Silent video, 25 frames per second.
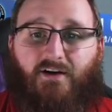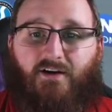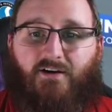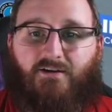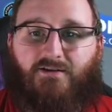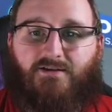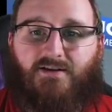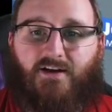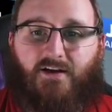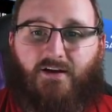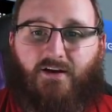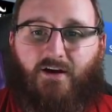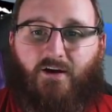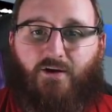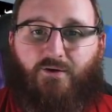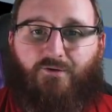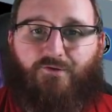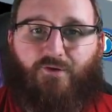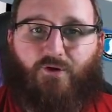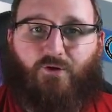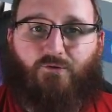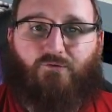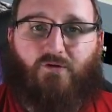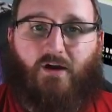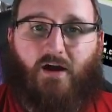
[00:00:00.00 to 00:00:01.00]
He's going to go
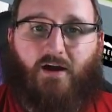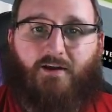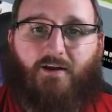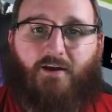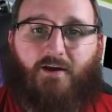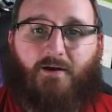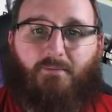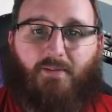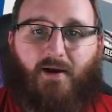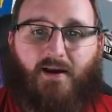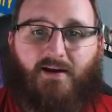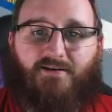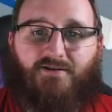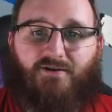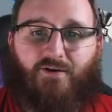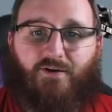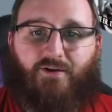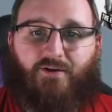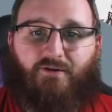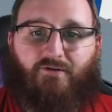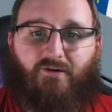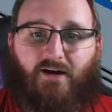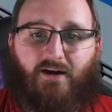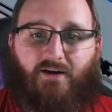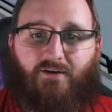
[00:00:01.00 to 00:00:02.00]
for a run, plays it on
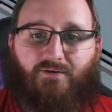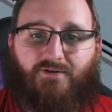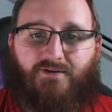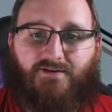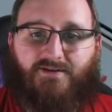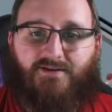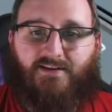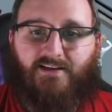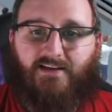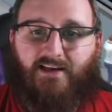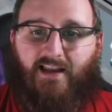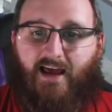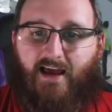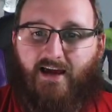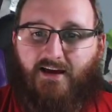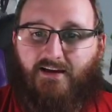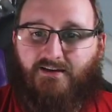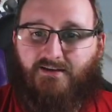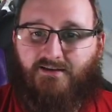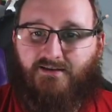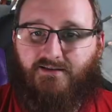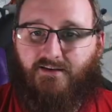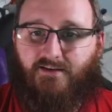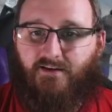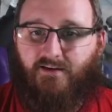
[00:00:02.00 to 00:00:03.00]
the ground to
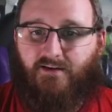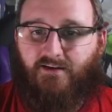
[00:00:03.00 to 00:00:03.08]
Laird,